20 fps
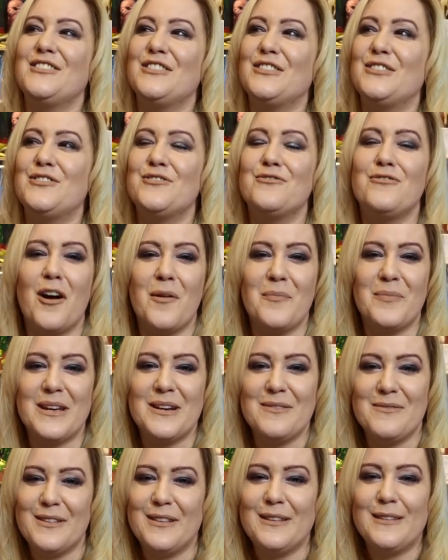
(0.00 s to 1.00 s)
just
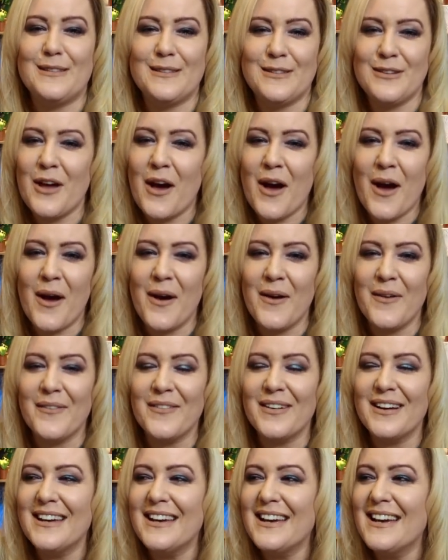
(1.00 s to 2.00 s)
dropping with snow.